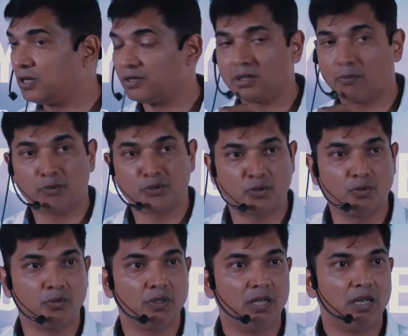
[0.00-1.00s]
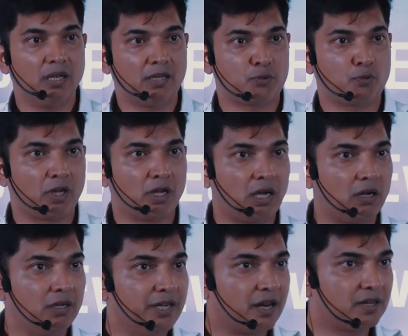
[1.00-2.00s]
is supposed to do. That's what a
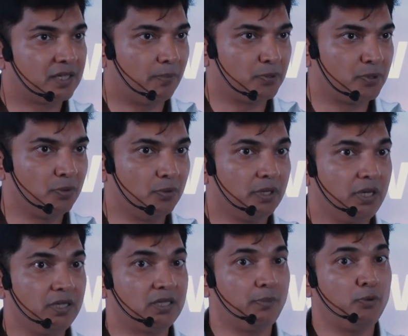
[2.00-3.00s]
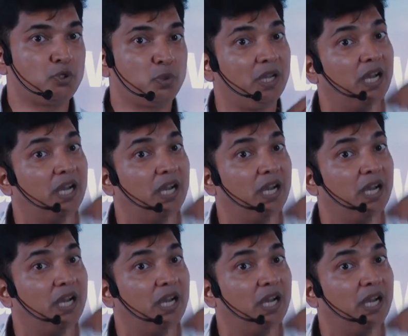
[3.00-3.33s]
leader is supposed to do. He's supposed to be